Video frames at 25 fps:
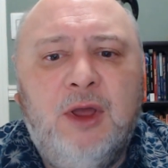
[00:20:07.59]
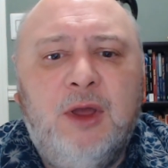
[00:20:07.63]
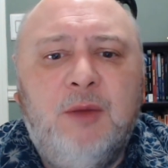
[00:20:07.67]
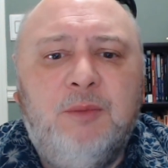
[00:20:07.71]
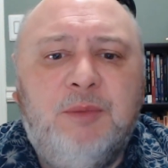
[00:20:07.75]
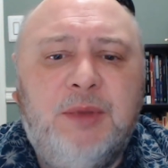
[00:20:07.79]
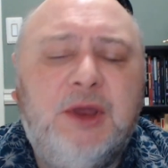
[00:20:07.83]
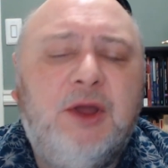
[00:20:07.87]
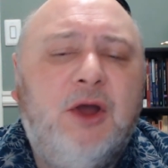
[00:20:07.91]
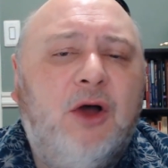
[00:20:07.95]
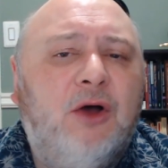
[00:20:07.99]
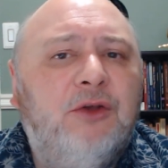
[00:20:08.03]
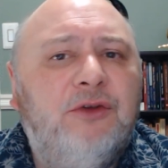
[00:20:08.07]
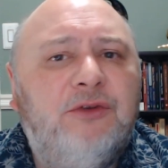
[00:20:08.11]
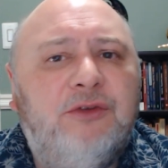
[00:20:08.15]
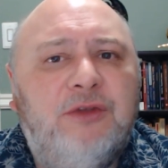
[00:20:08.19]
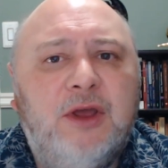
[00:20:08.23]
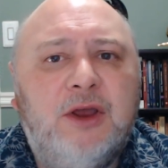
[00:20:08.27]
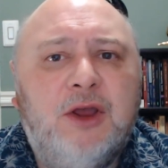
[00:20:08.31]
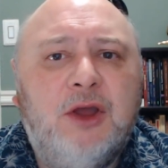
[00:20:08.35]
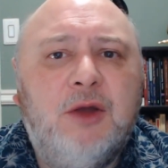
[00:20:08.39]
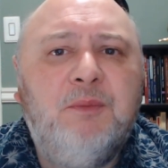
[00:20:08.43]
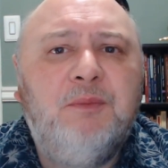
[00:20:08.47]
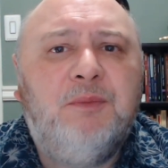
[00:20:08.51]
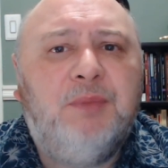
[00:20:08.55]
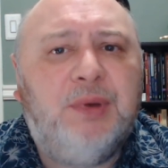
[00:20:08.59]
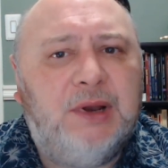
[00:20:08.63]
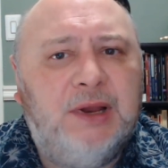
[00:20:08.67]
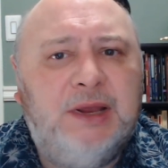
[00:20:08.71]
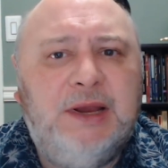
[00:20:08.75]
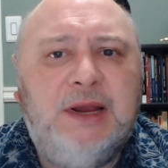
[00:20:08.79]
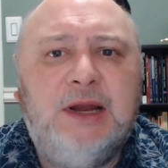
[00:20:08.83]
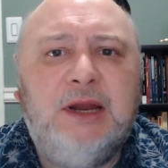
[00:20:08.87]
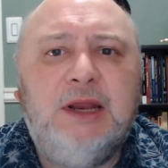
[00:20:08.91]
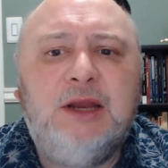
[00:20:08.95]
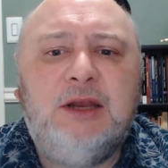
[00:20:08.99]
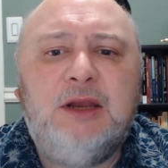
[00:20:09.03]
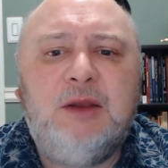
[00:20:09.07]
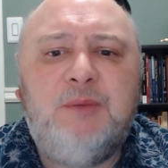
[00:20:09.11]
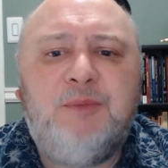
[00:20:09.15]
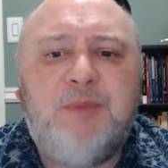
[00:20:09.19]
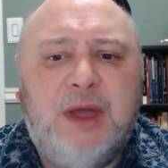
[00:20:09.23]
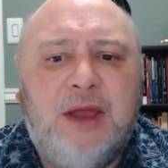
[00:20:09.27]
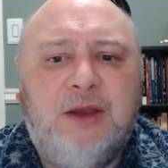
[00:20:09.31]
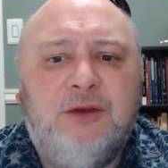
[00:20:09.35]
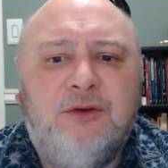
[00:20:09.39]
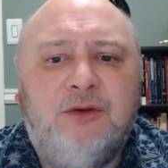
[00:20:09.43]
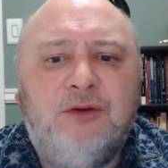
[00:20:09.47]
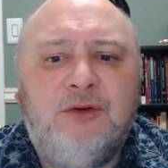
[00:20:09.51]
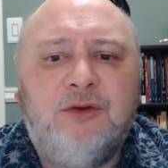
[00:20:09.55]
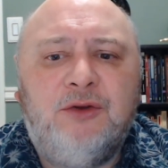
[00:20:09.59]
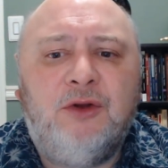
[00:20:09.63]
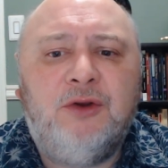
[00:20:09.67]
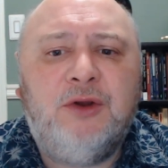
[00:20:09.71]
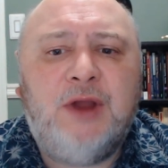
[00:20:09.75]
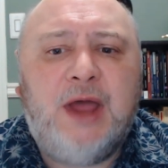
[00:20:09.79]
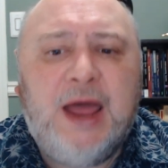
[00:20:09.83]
because they're completely dependent on